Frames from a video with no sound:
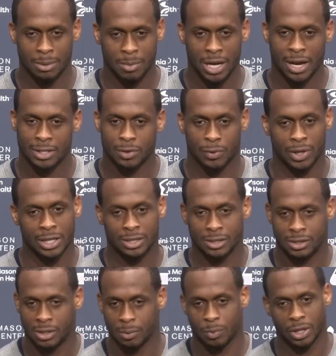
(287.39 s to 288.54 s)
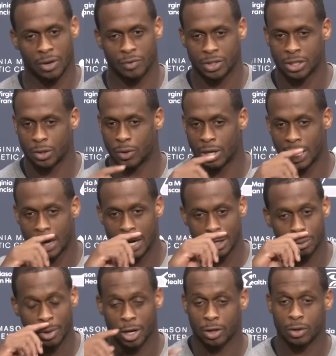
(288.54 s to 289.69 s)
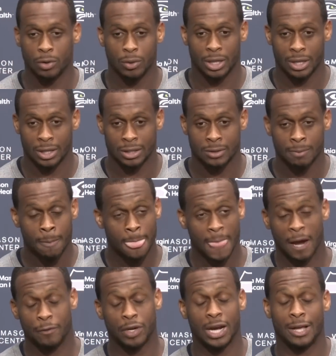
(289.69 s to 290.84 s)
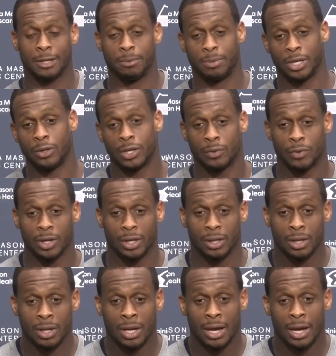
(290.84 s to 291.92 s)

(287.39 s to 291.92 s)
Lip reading: He has a relationship with every single guy, no matter who it is, every guy in the building, really.